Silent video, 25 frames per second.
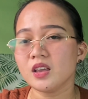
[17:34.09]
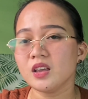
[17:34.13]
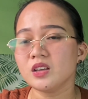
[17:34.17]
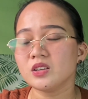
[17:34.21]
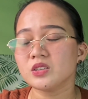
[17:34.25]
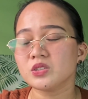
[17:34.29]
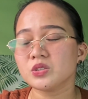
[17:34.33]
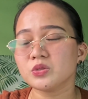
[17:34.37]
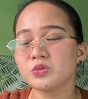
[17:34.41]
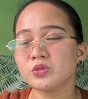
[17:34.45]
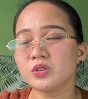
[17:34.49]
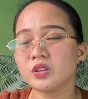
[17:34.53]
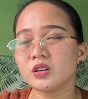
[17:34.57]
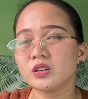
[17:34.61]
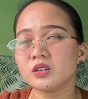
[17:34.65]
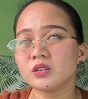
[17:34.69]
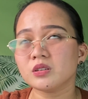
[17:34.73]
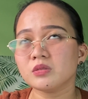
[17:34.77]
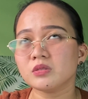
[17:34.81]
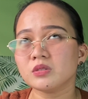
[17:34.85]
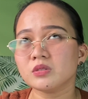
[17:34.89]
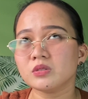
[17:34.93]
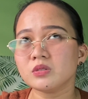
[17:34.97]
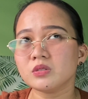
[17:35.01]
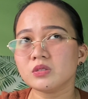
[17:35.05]
So
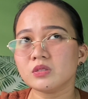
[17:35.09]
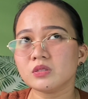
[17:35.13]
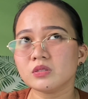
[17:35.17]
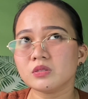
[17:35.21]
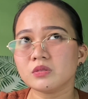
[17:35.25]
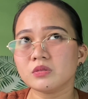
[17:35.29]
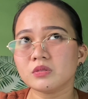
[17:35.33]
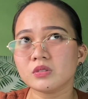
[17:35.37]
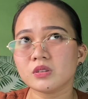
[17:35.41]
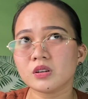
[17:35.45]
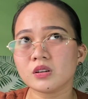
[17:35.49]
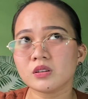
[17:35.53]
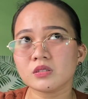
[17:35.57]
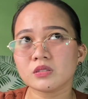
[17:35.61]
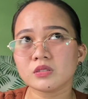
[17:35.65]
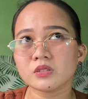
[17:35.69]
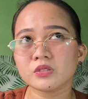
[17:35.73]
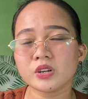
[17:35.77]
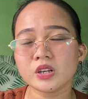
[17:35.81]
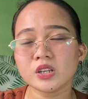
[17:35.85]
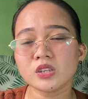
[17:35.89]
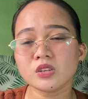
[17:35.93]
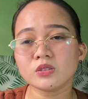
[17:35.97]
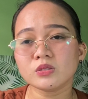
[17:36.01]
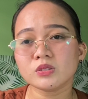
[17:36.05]
the
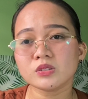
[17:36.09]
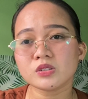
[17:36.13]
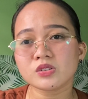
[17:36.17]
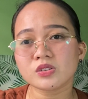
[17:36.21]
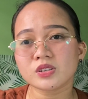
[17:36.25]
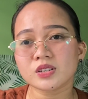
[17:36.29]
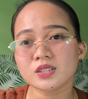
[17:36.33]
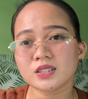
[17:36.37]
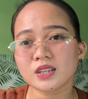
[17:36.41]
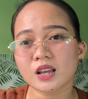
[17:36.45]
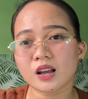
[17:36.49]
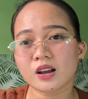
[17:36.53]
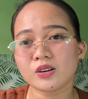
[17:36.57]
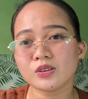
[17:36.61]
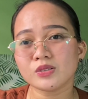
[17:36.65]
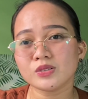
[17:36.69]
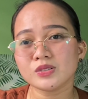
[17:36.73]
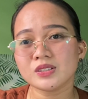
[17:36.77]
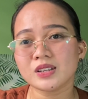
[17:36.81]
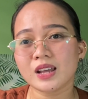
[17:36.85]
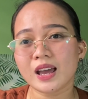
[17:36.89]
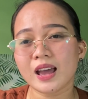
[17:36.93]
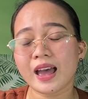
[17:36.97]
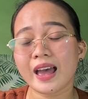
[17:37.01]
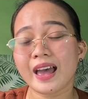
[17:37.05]
cranial ultrasound